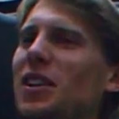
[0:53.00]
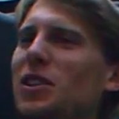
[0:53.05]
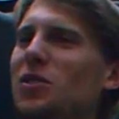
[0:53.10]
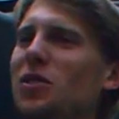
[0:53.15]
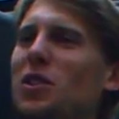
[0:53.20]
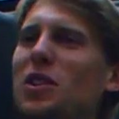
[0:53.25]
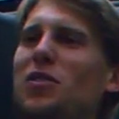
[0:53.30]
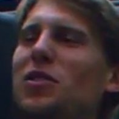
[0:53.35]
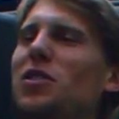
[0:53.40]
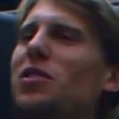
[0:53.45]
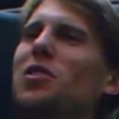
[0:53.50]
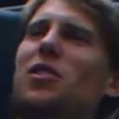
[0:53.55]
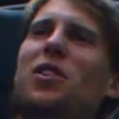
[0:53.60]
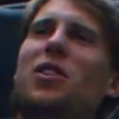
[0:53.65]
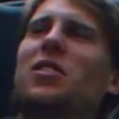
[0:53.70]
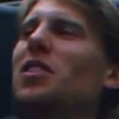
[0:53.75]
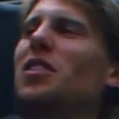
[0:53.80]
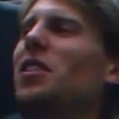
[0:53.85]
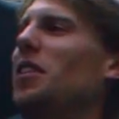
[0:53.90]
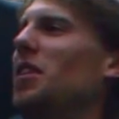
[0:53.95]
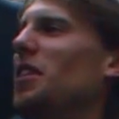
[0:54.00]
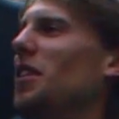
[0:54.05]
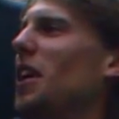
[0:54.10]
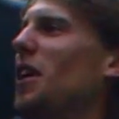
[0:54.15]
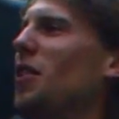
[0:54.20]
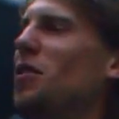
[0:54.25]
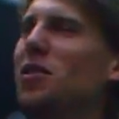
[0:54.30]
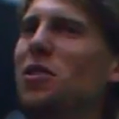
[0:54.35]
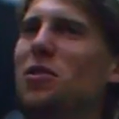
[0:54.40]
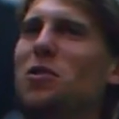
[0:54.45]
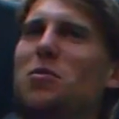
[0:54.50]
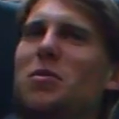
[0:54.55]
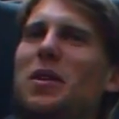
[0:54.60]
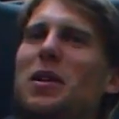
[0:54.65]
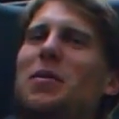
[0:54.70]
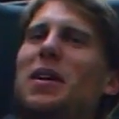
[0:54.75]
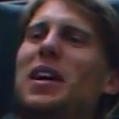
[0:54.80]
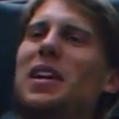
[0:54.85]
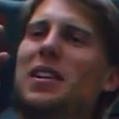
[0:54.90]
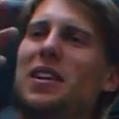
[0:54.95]
to give the dirty laundry to my
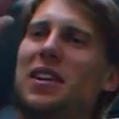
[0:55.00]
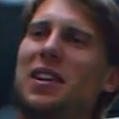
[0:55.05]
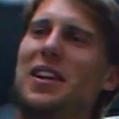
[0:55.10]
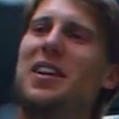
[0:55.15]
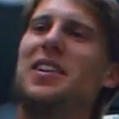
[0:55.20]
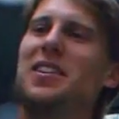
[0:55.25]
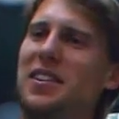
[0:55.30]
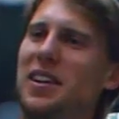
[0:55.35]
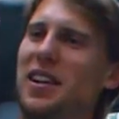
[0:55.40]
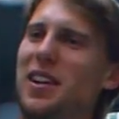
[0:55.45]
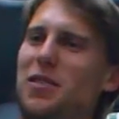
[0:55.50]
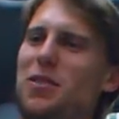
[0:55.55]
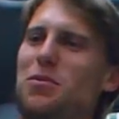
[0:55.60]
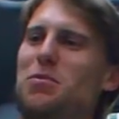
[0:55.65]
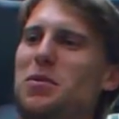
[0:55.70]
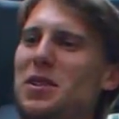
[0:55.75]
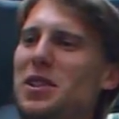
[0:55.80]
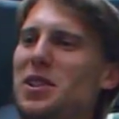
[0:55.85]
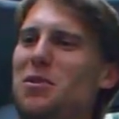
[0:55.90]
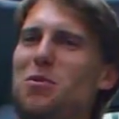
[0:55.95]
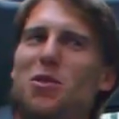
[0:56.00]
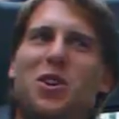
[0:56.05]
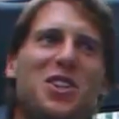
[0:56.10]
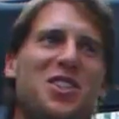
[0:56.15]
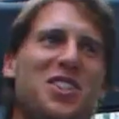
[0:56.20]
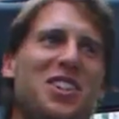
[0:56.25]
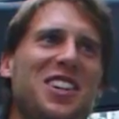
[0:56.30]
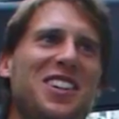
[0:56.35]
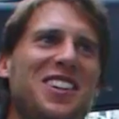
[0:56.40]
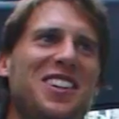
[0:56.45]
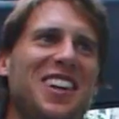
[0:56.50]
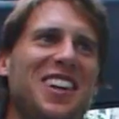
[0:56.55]
mother and yeah, please wash it.